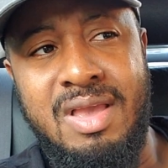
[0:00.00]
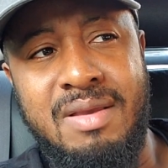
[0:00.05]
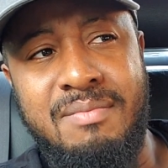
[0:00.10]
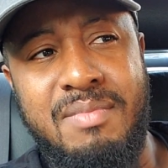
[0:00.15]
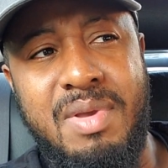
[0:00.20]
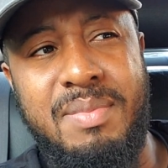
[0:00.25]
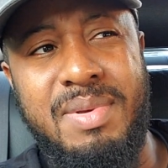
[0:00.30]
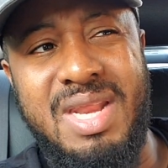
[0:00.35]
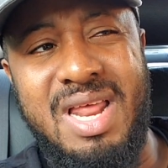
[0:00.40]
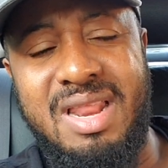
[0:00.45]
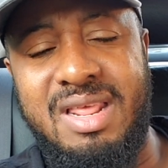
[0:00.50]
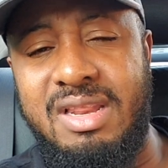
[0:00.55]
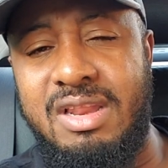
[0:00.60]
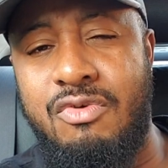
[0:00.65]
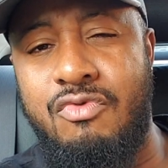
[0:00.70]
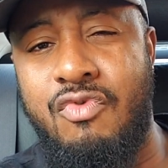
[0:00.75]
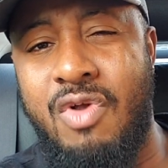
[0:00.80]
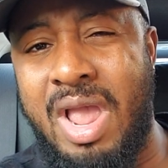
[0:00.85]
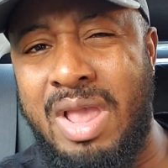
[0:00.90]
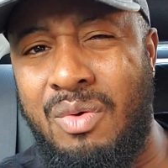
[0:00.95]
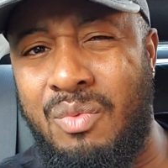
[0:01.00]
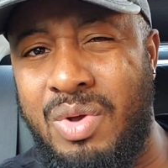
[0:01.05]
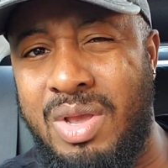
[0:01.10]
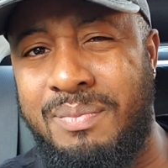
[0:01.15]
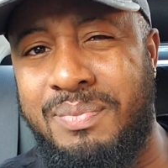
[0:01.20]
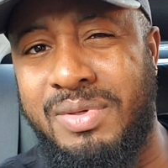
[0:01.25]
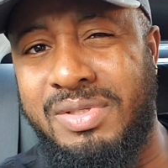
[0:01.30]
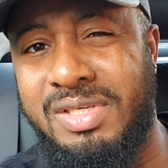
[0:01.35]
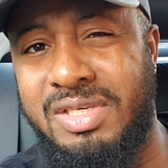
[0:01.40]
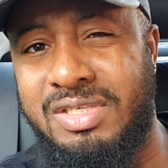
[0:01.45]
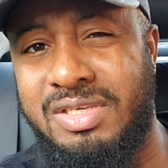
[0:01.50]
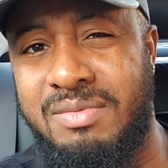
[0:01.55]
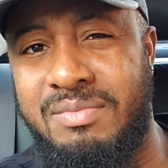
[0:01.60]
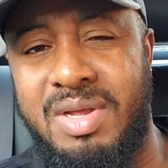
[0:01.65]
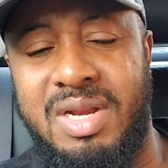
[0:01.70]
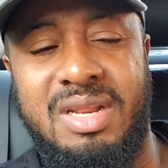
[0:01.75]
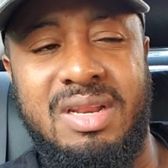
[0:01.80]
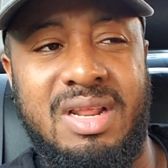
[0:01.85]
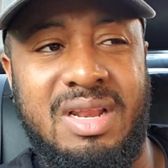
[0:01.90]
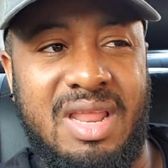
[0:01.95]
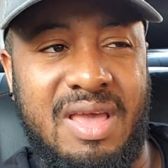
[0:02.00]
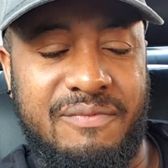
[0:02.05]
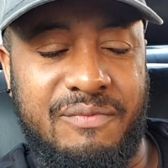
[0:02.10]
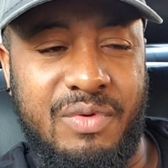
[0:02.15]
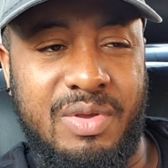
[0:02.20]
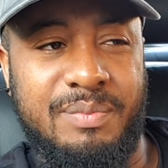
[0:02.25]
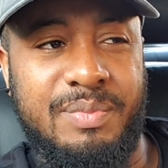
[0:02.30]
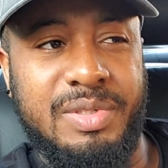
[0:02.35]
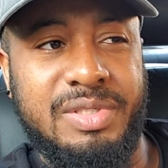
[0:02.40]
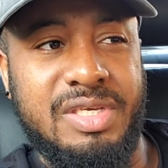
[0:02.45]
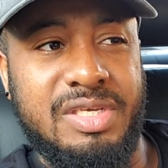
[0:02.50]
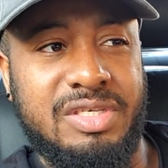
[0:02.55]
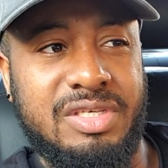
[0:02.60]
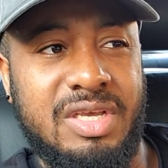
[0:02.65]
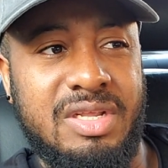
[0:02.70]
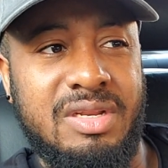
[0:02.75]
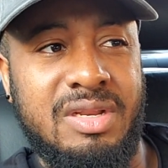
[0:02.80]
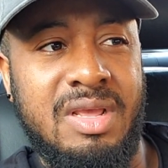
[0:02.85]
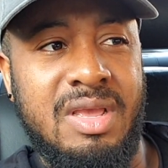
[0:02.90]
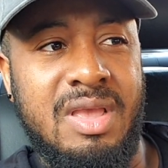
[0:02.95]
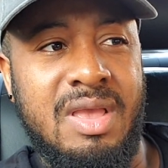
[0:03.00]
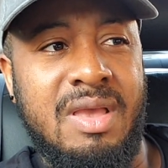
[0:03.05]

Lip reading: Maybe not in the right wing position, but in the left wing position.